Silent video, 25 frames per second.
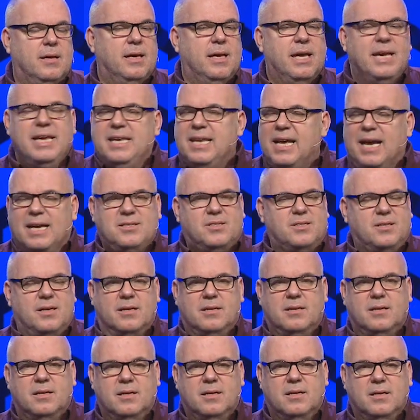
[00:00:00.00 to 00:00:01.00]
He doesn't.
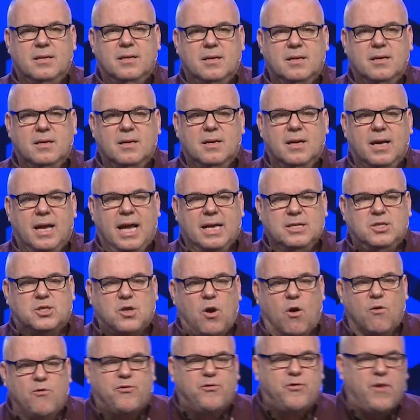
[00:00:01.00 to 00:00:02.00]
And
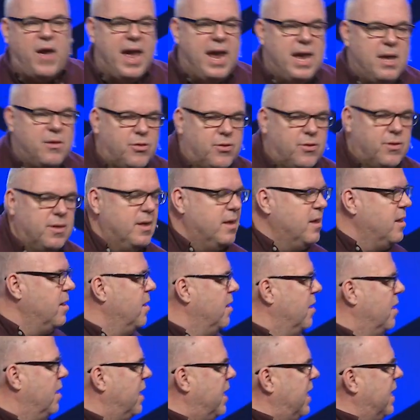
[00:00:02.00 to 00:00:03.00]
so faith
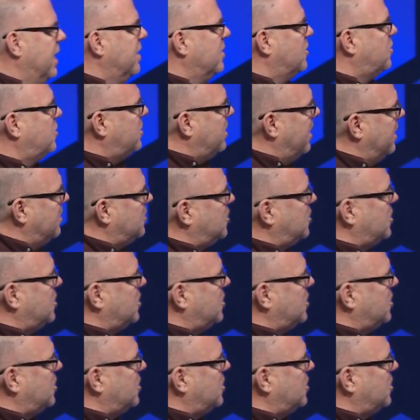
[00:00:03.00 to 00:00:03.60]
is, is